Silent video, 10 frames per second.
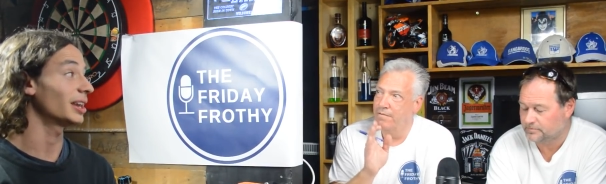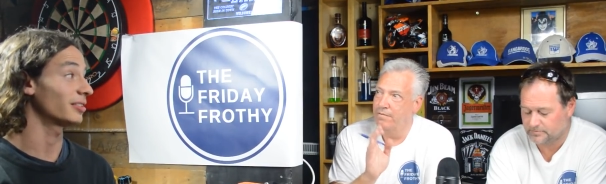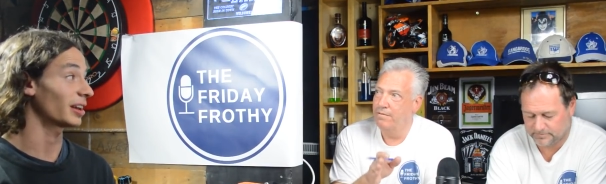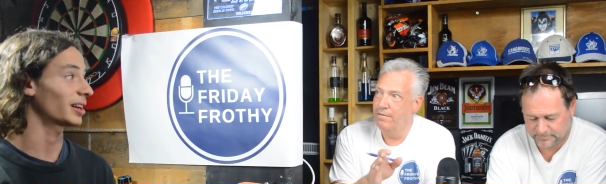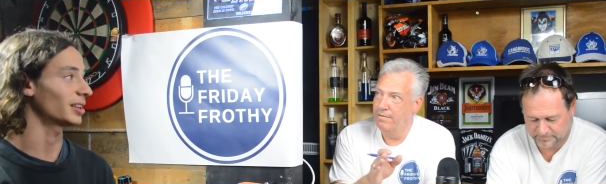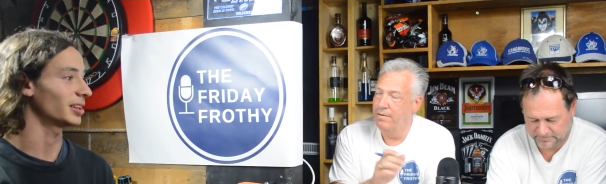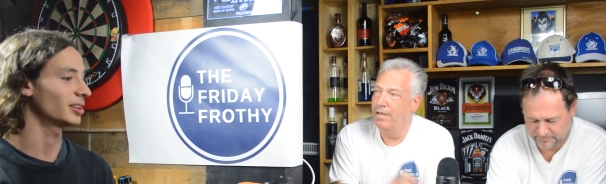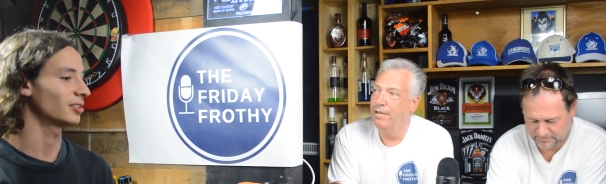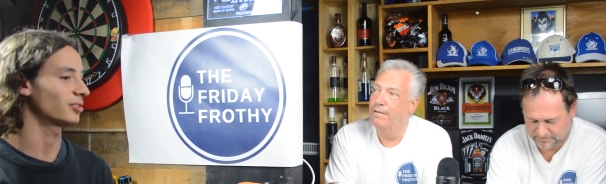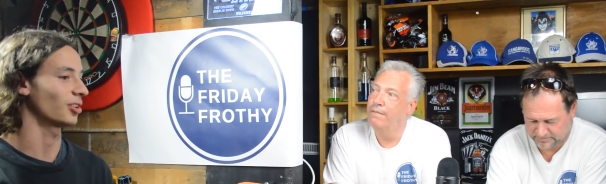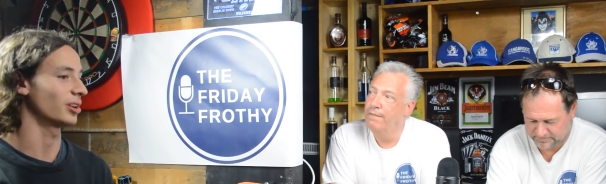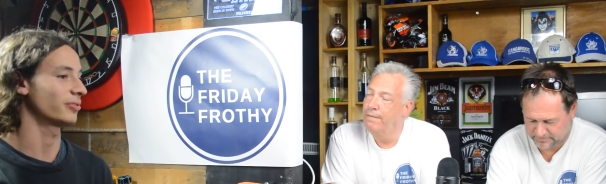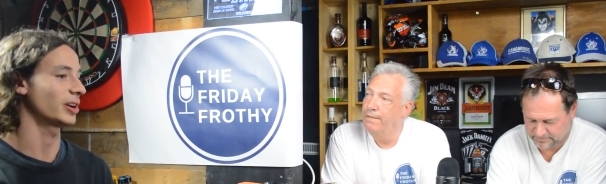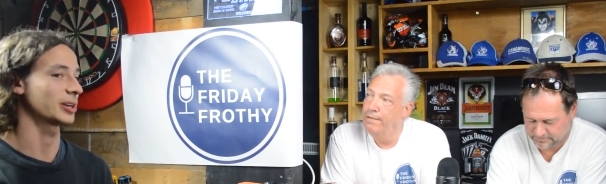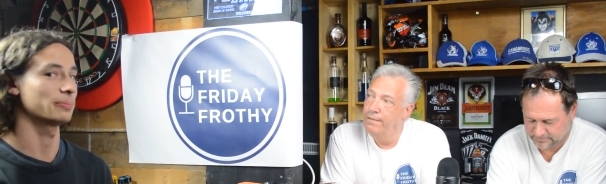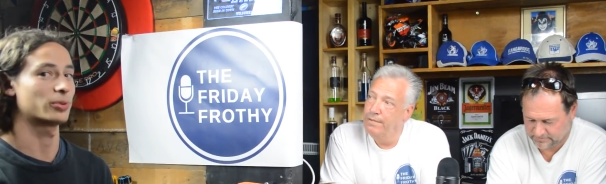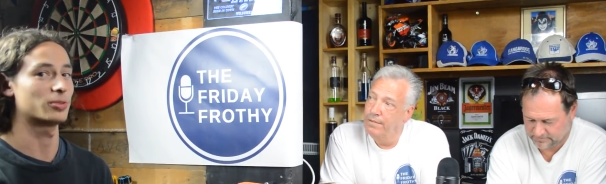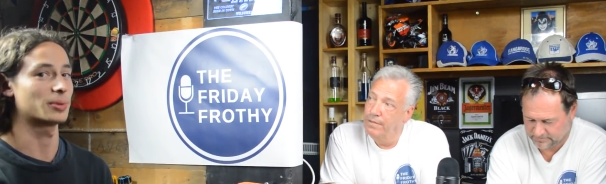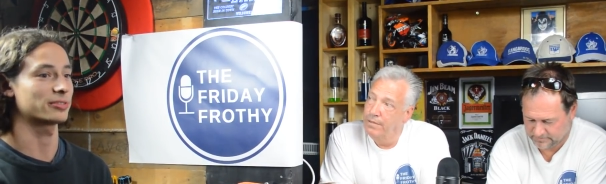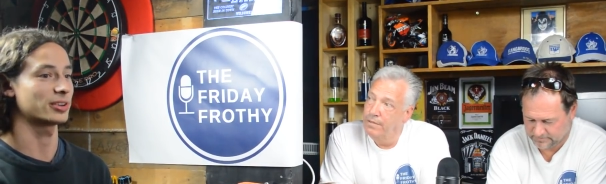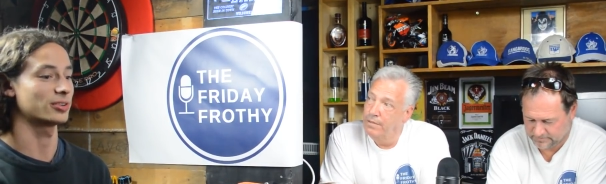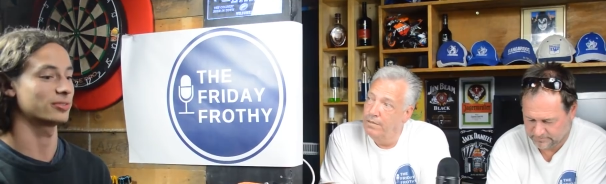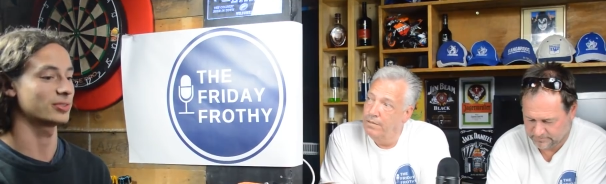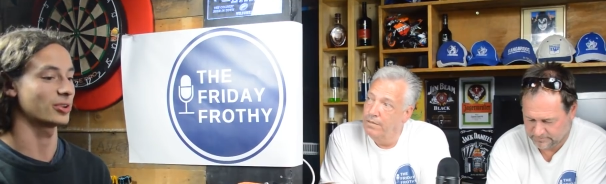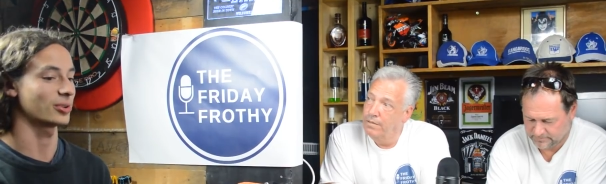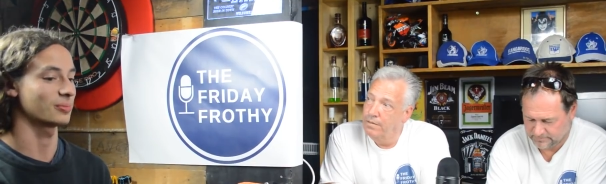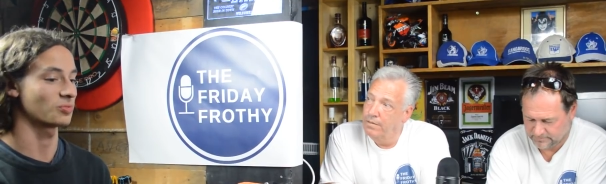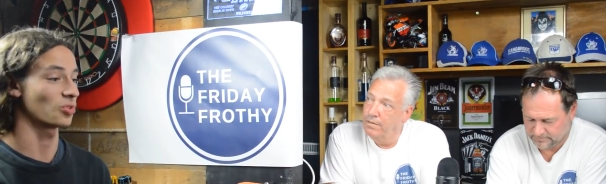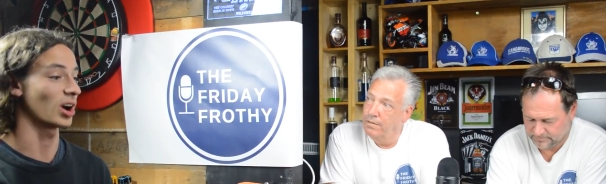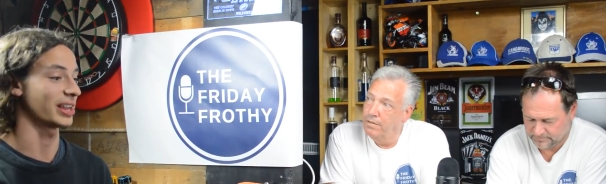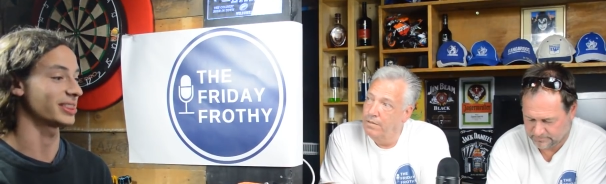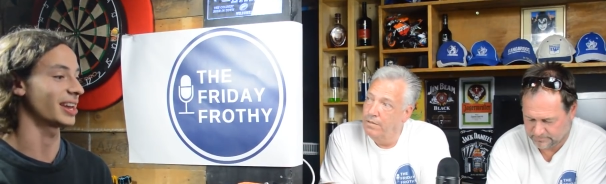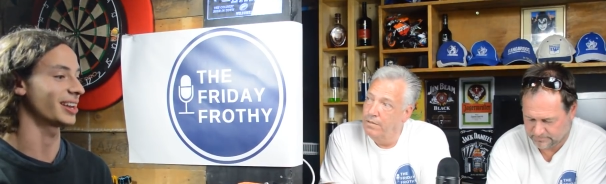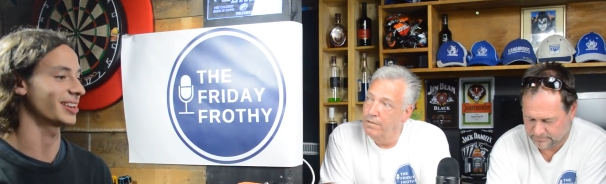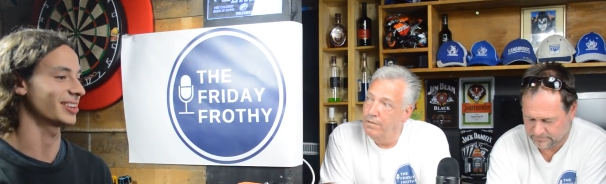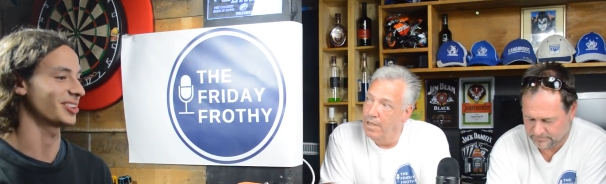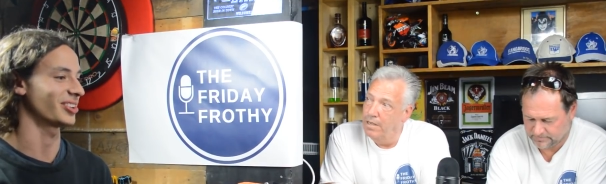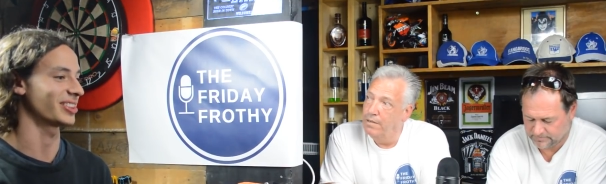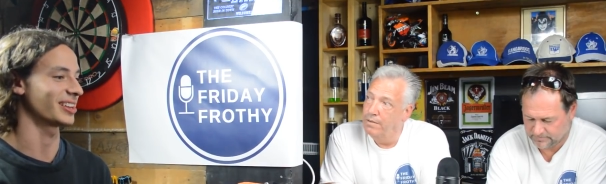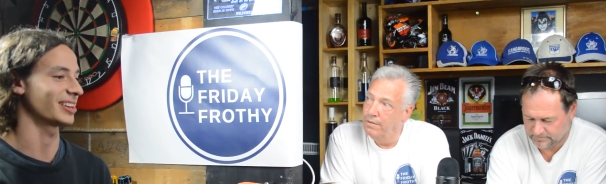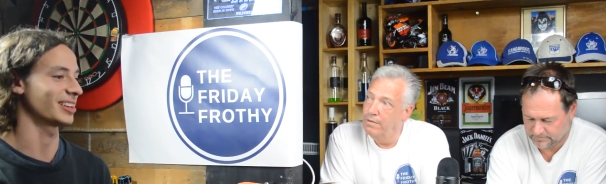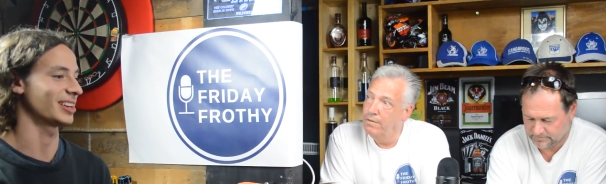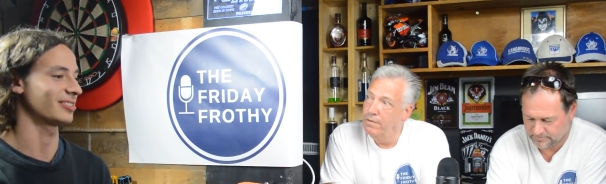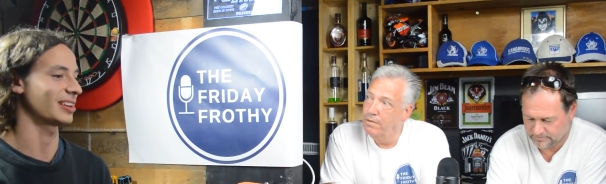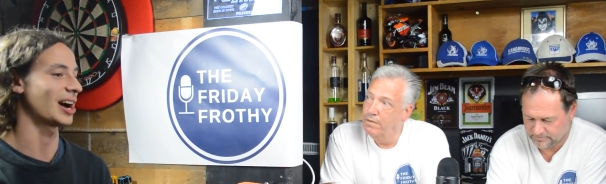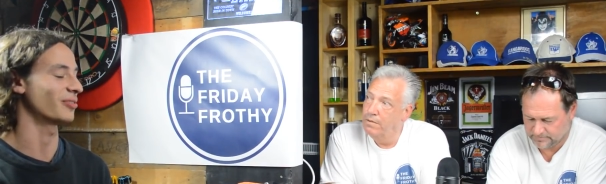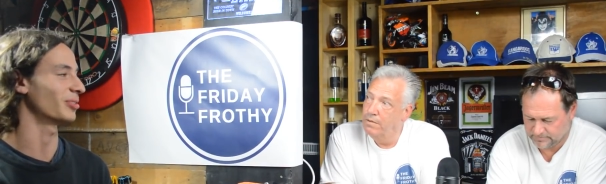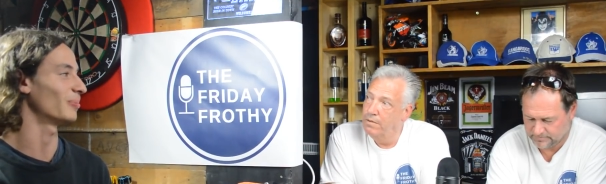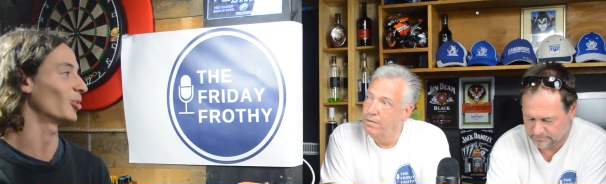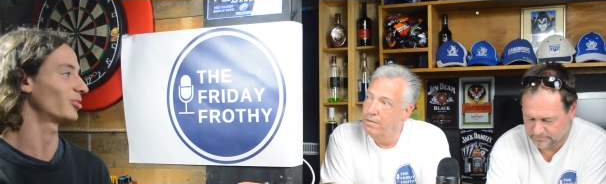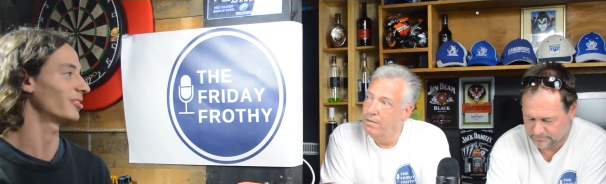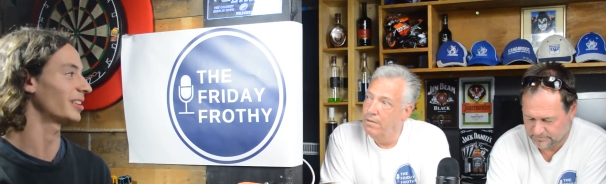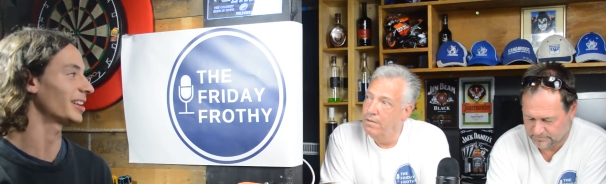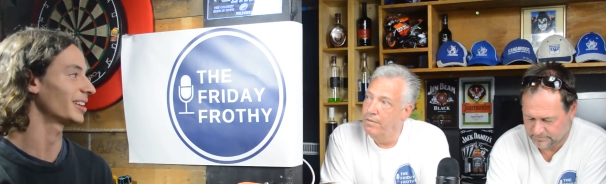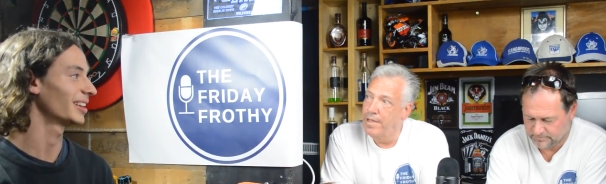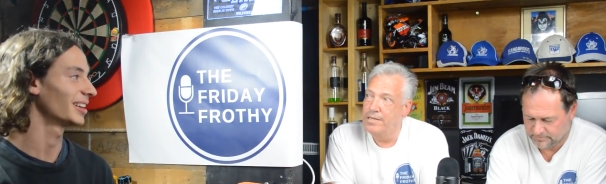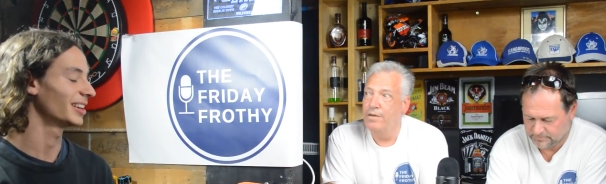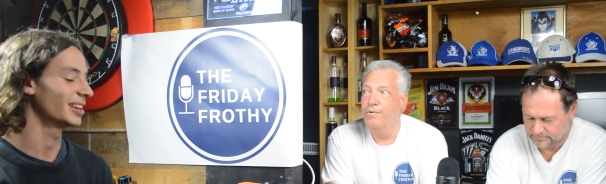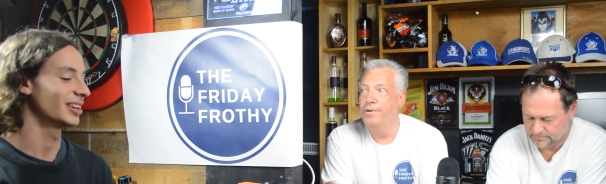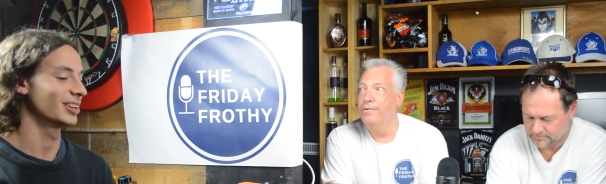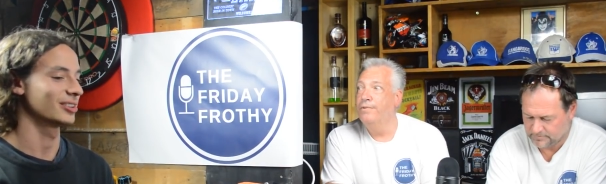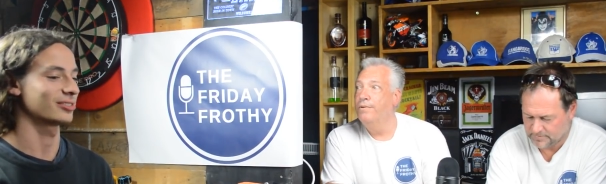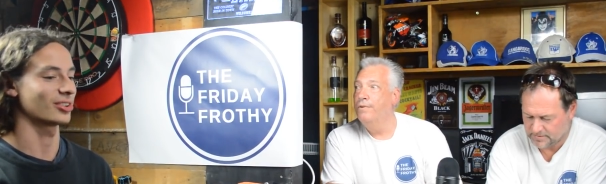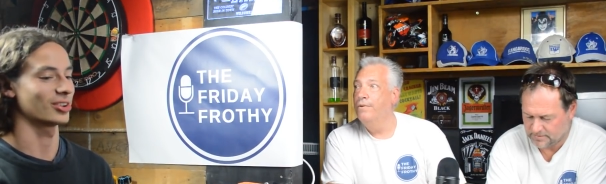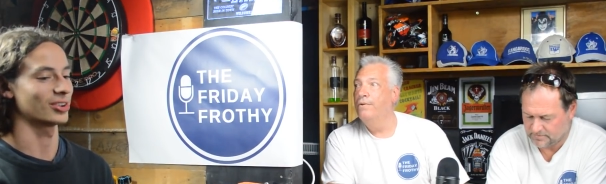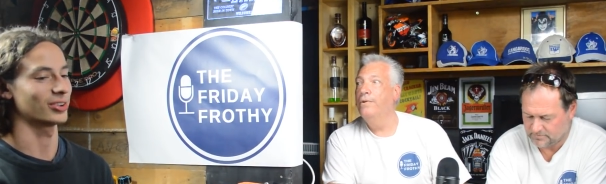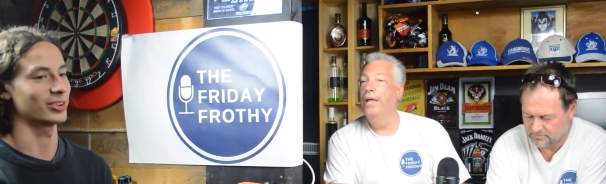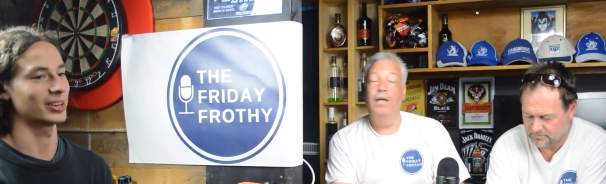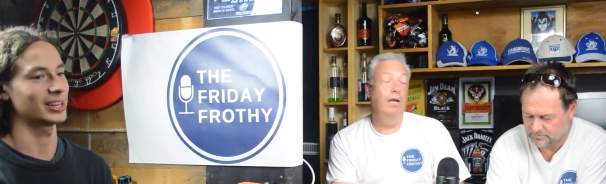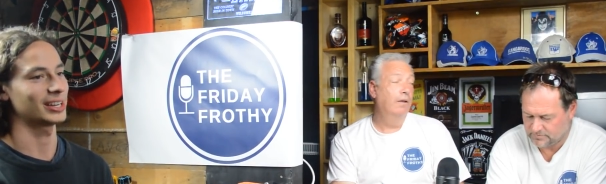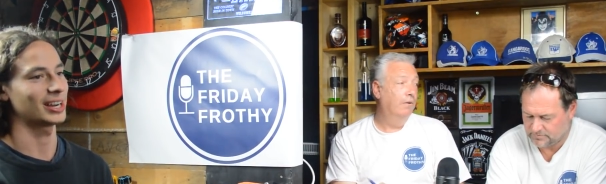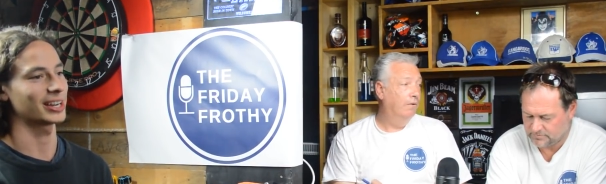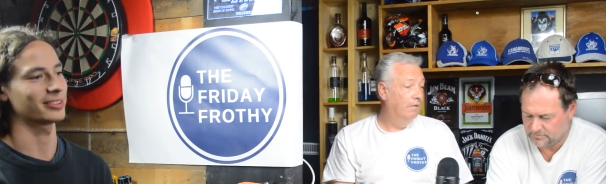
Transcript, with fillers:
Speaker 1: Exactly. Yeah. So if I can prove myself, you know, right there, yeah. You know, that it's hard for them not to see. That's unreal. So yeah. I